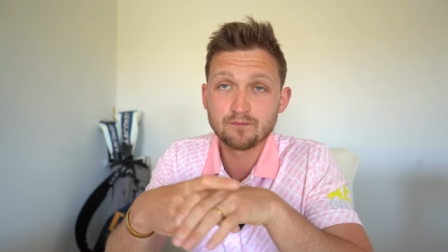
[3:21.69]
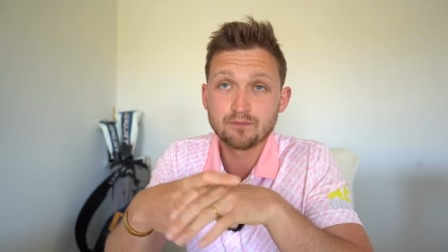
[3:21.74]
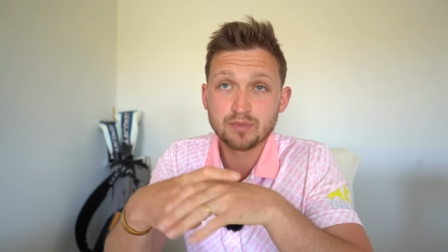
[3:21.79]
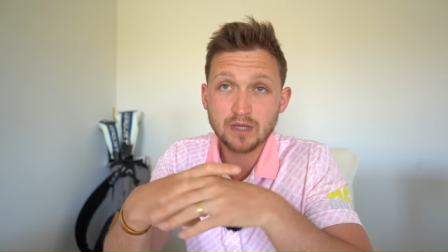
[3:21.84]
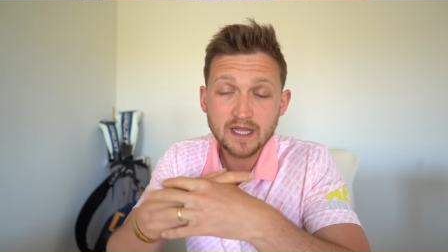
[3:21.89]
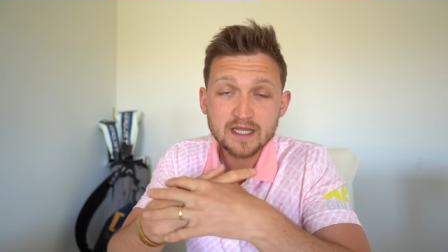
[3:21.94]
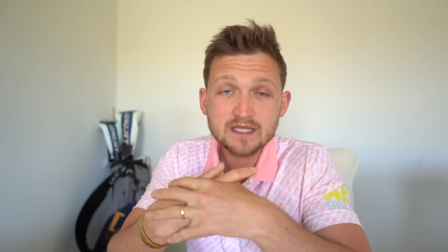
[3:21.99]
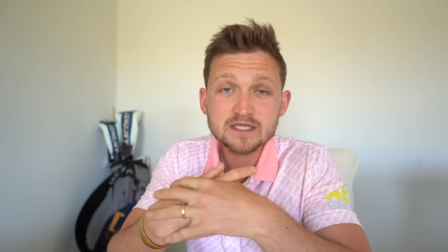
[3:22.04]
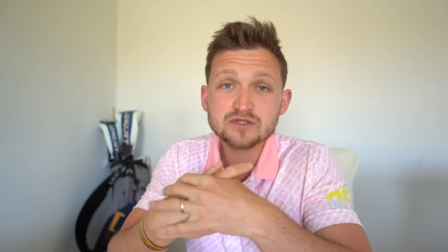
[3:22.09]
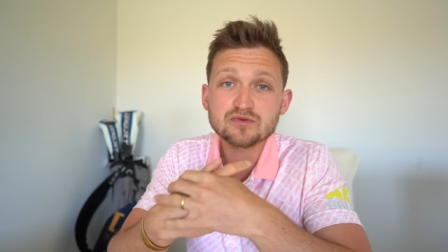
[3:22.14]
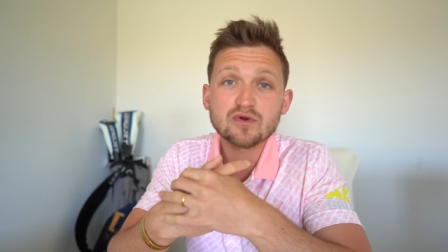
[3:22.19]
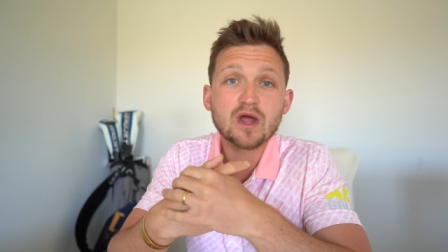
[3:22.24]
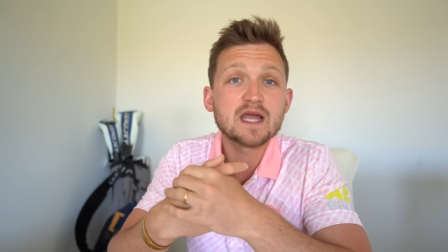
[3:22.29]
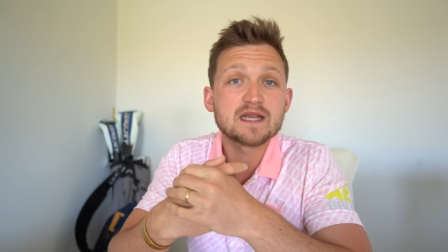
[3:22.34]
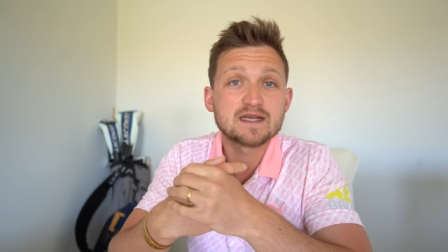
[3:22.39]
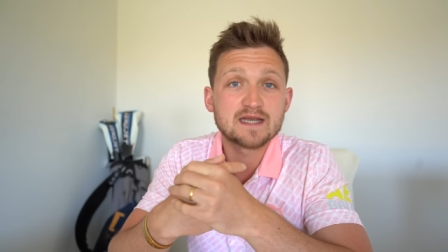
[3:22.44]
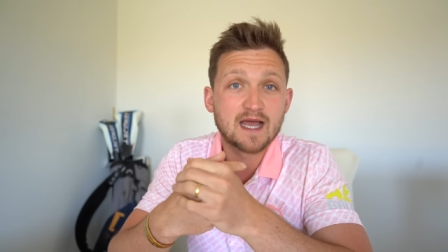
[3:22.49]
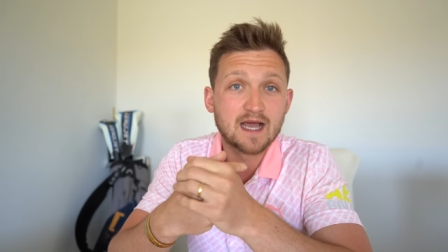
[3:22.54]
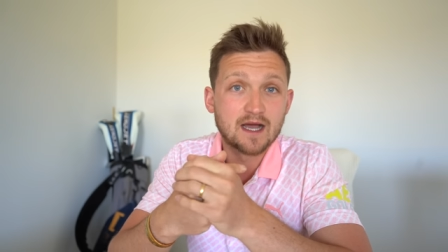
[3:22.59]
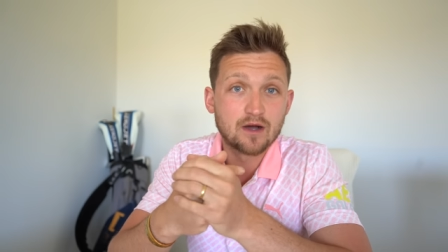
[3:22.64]
Players
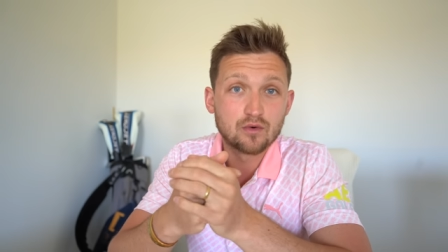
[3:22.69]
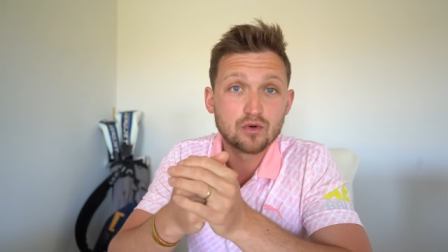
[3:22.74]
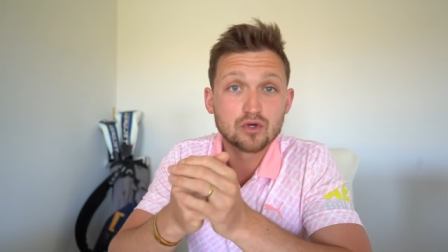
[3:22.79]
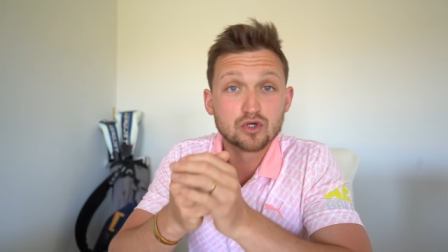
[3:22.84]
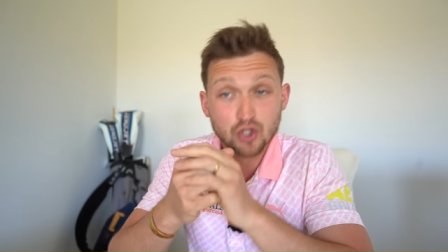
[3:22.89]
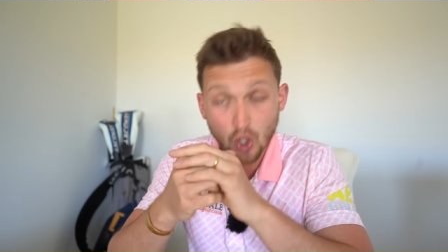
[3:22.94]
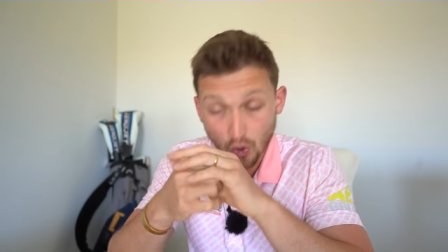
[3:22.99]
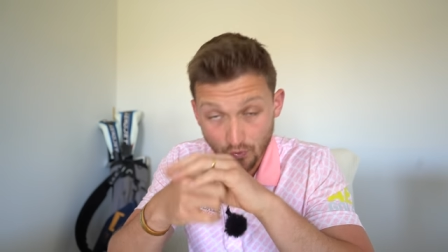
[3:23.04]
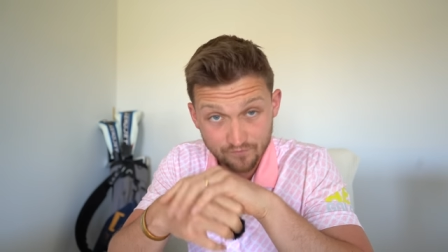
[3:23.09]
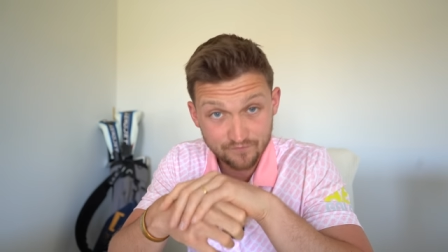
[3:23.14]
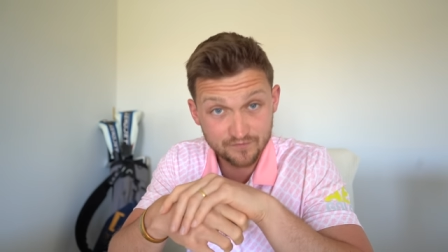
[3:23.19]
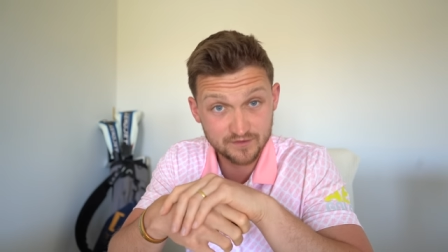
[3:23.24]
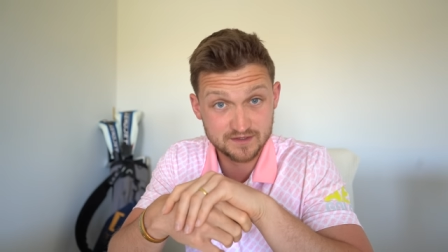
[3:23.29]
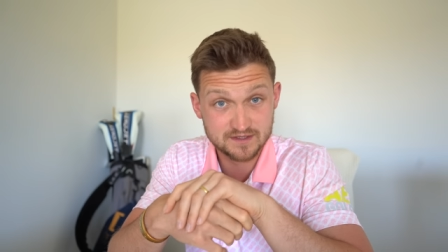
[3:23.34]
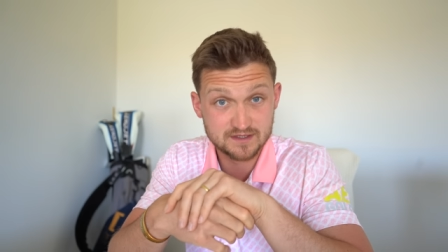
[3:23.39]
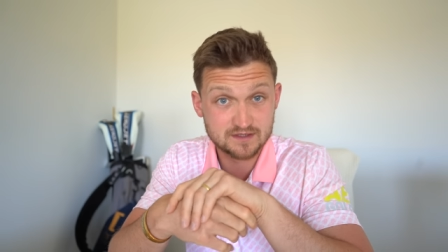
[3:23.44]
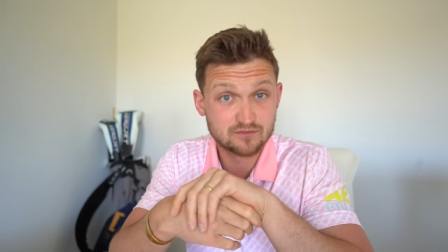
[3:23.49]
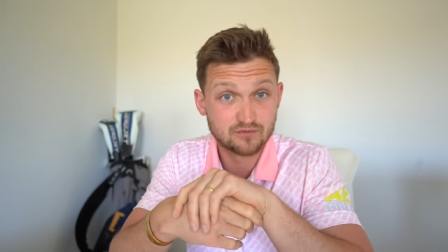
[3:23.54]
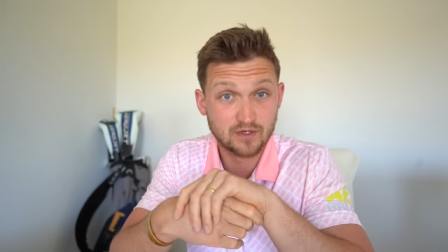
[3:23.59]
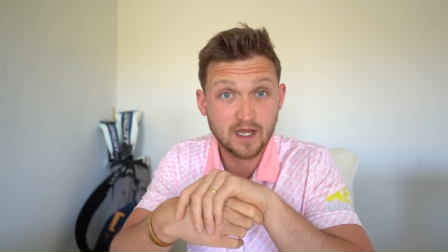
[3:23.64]
right now,
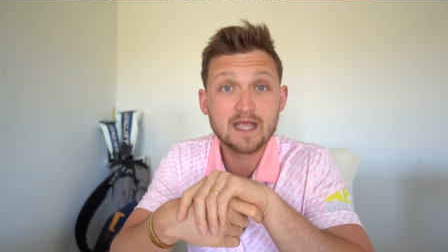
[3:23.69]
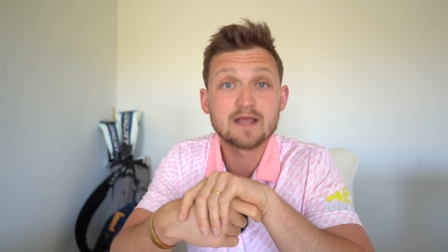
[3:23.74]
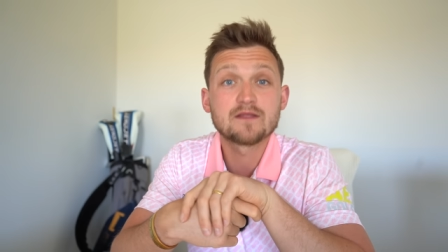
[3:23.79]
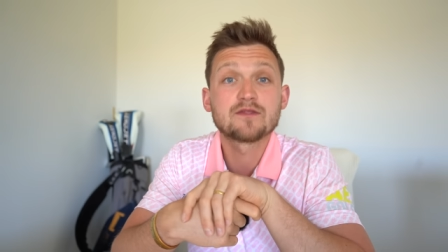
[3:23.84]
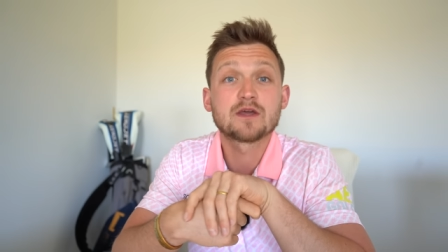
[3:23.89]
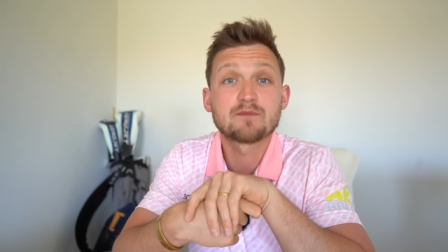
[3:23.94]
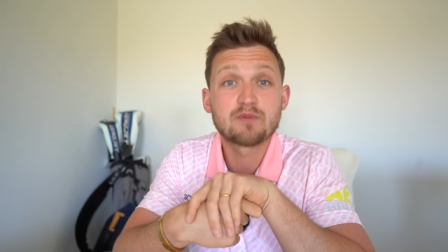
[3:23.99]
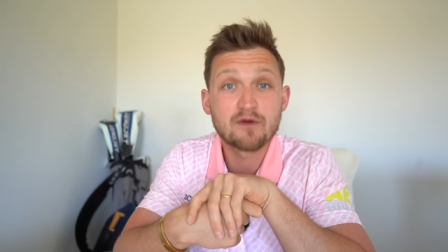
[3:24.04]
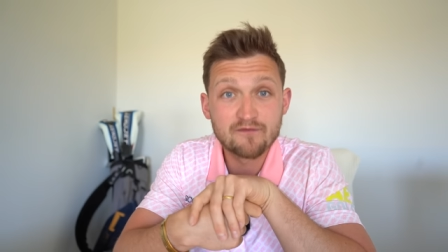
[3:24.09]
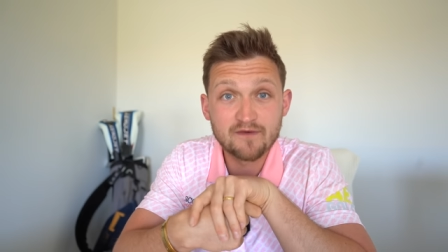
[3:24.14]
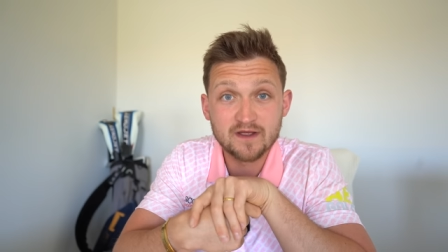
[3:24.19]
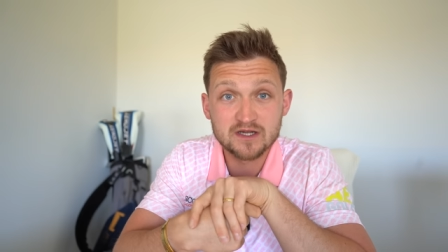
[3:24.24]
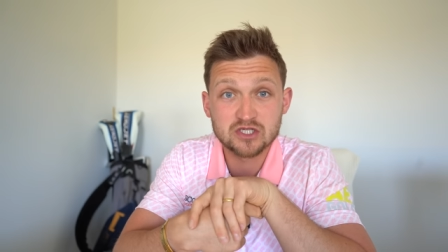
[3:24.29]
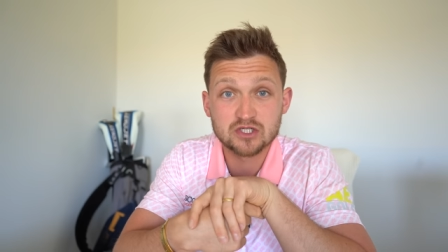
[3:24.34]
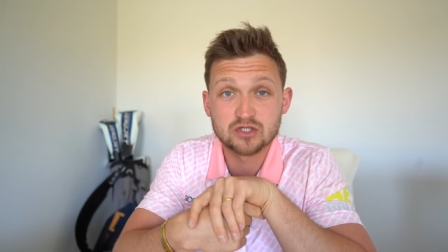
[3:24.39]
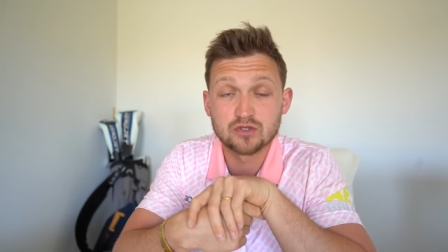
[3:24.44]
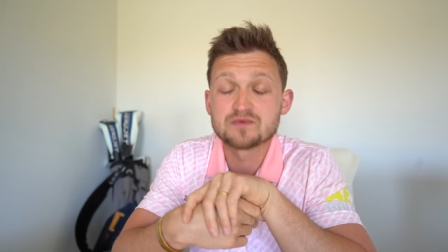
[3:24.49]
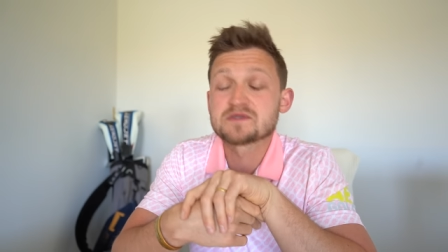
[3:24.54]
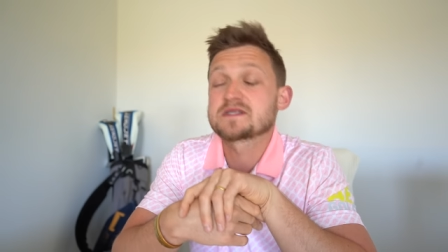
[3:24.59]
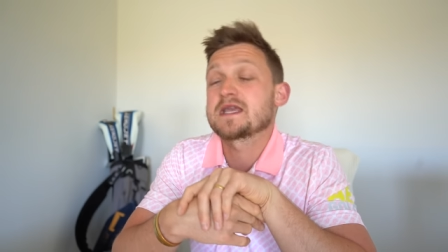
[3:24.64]
golfers, right, they're
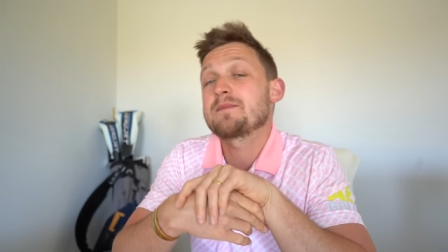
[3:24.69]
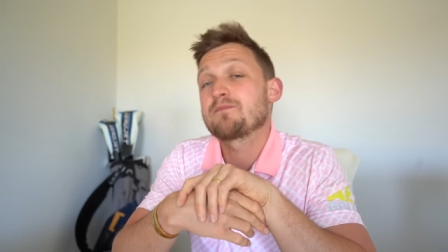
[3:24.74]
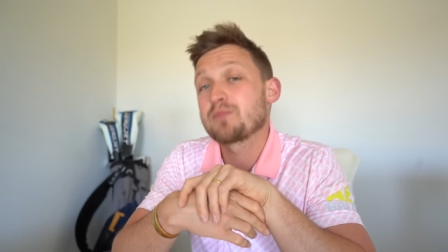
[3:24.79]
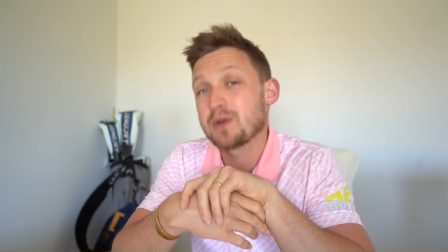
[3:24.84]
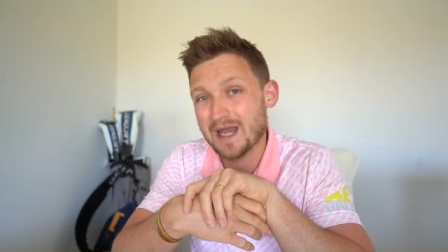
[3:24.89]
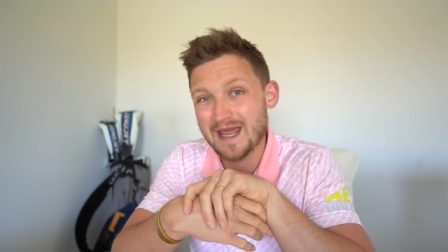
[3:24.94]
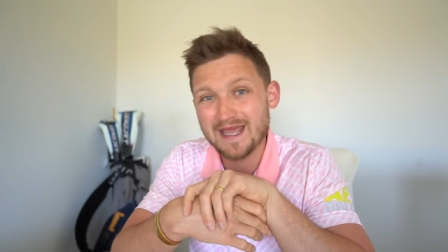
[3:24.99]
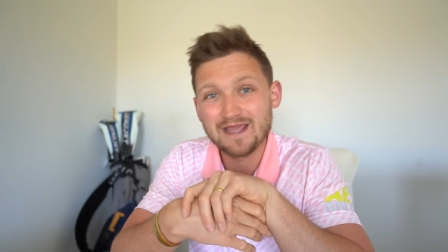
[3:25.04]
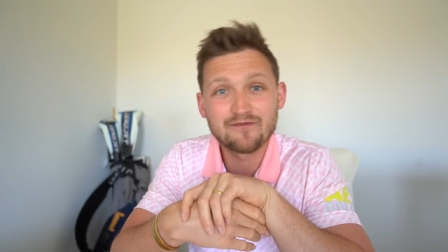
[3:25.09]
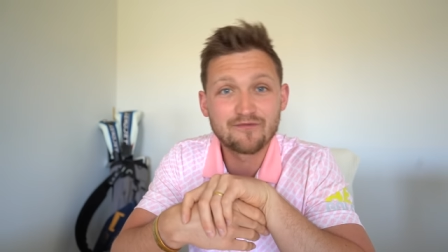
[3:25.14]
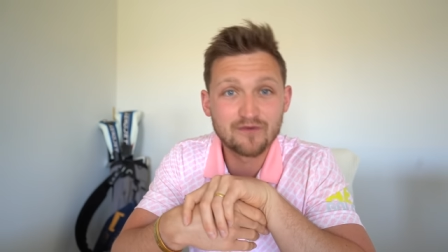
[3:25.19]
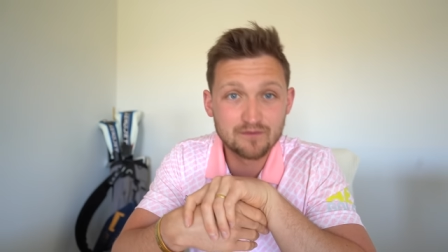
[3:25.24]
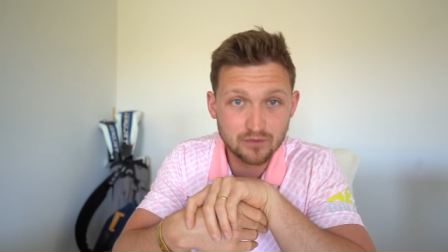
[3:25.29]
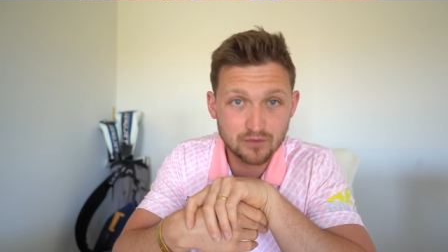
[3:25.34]
professionals, they play for